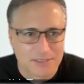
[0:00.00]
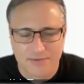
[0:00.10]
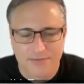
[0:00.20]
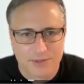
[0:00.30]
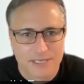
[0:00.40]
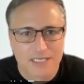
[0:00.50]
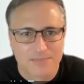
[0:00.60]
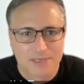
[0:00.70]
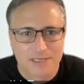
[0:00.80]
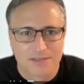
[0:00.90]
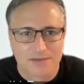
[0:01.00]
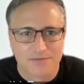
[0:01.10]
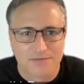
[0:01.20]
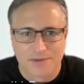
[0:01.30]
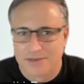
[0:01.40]
different aspects of
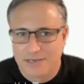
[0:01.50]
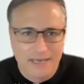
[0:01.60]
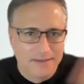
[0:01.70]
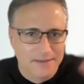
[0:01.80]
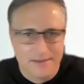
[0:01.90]
IT.